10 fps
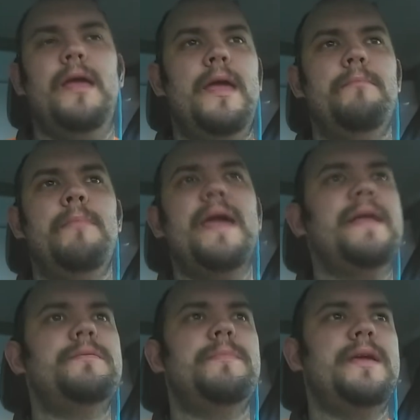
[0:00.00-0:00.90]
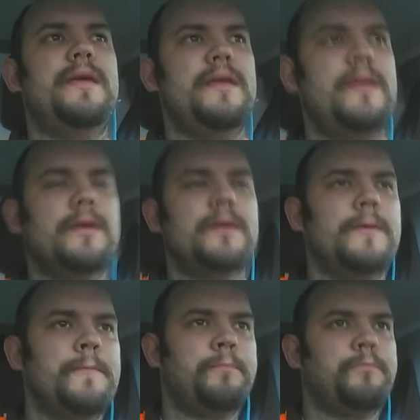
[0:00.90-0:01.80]
It made me
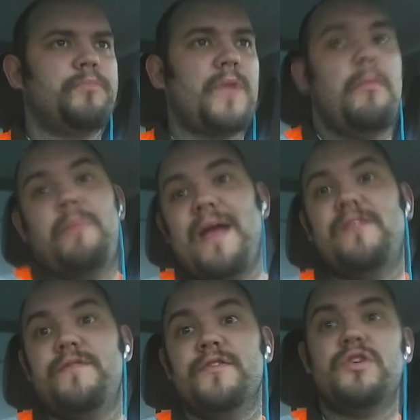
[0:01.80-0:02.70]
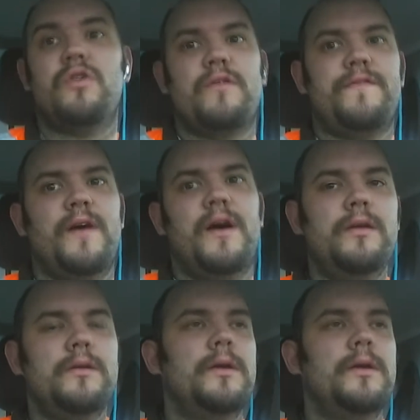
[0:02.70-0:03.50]
a better photographer.